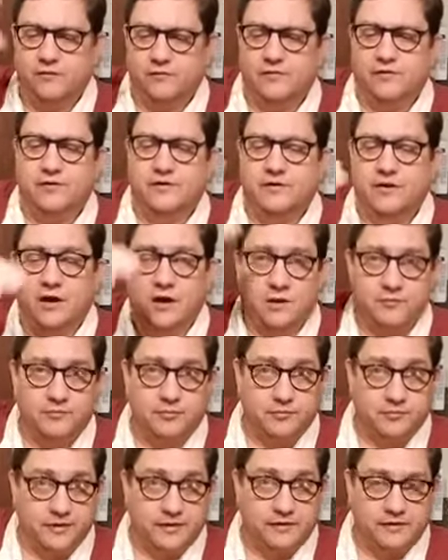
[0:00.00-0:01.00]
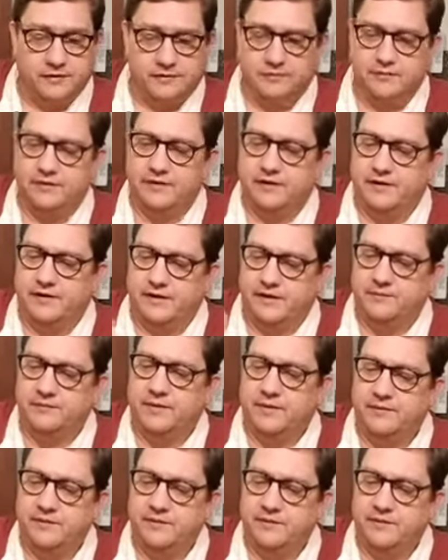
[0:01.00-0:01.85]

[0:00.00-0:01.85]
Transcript: the top really, really deep.